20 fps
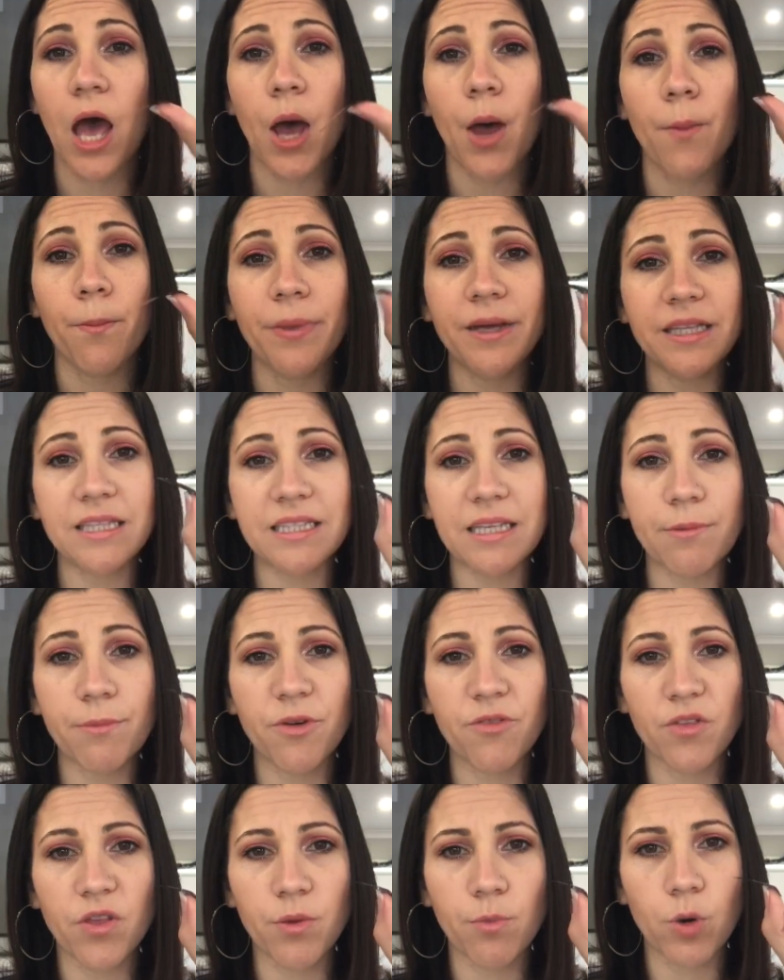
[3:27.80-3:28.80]
But some
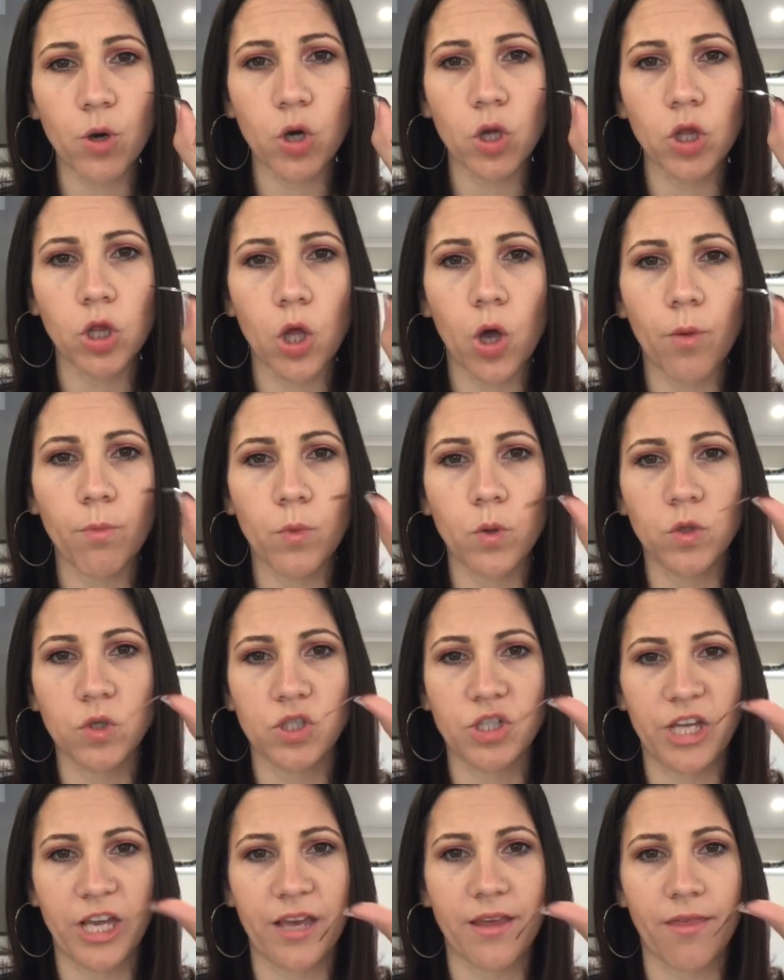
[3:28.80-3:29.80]
of them are a lot more
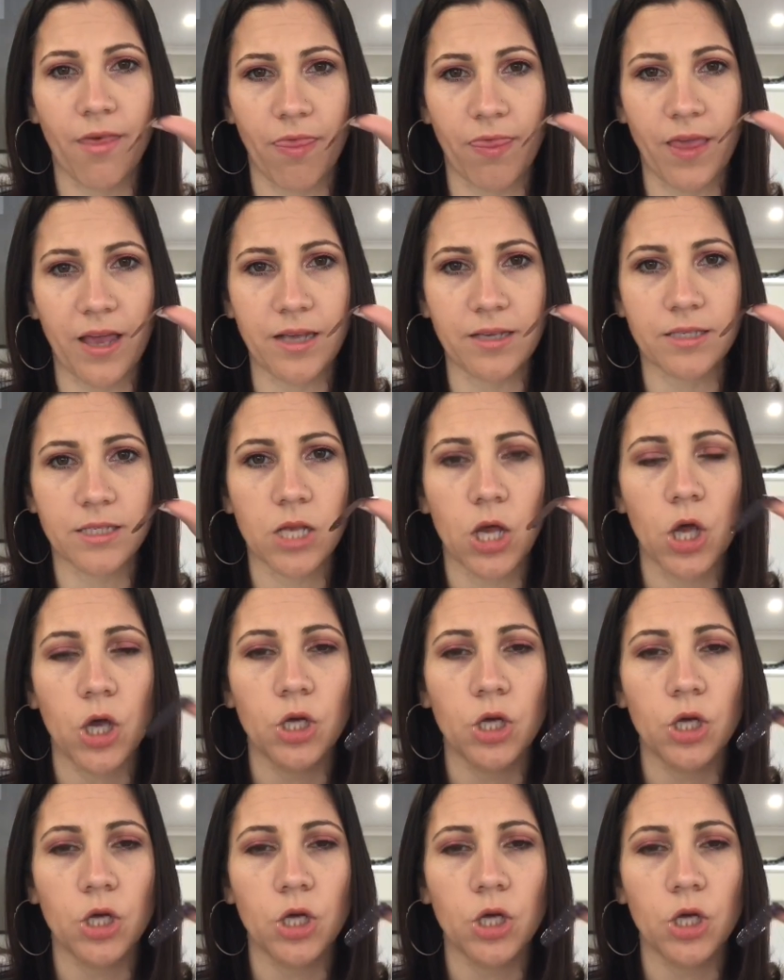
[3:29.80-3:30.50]
sheer than this.